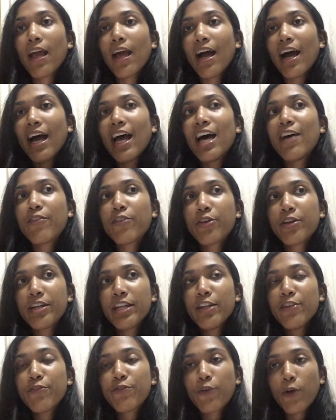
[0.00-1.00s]
I have already
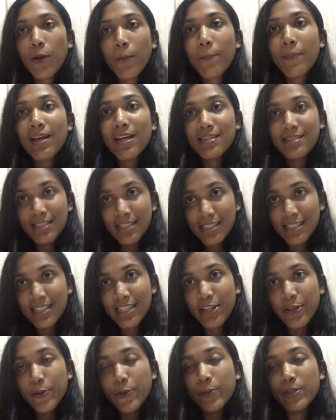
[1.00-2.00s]
informed my
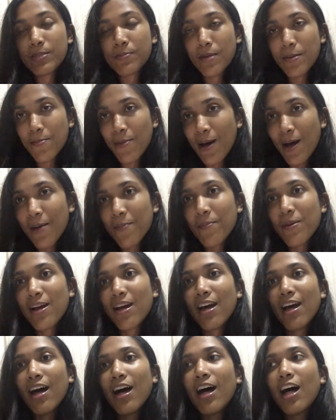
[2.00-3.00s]
assistant, who is my mom,
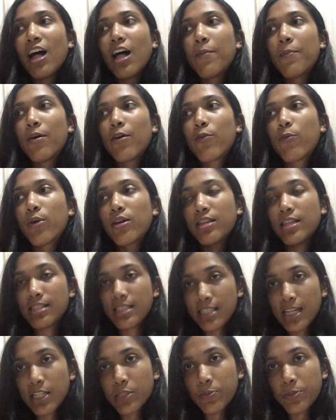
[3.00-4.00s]
of what this
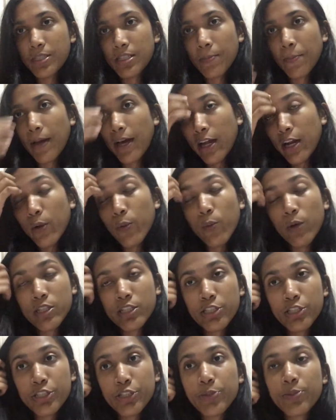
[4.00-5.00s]
test is about and what
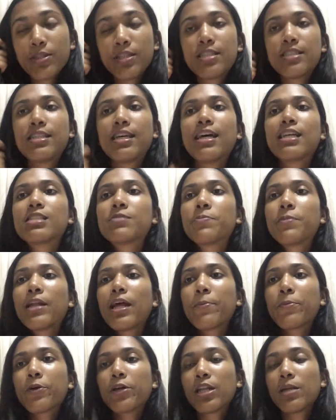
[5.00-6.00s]
to do in this test, but
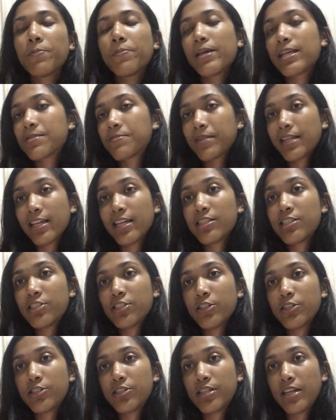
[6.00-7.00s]
I'm going to be explaining it to
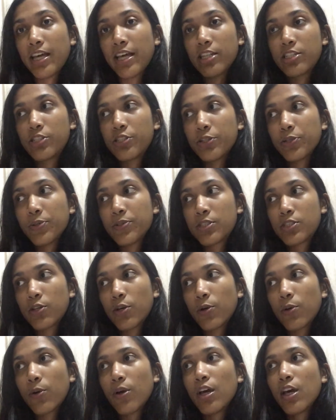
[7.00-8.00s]
you today too, so
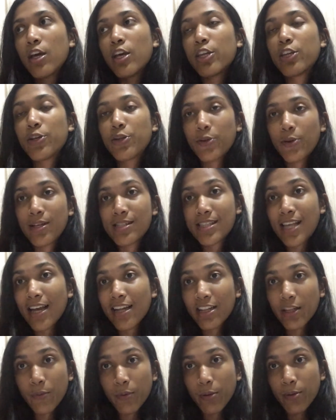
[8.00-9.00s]
you know
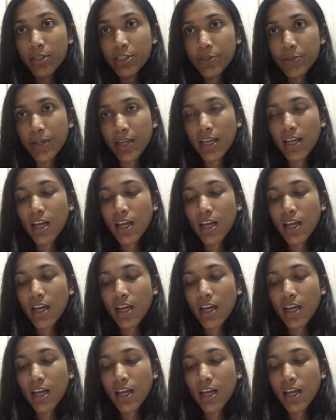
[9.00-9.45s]
exactly what we're doing.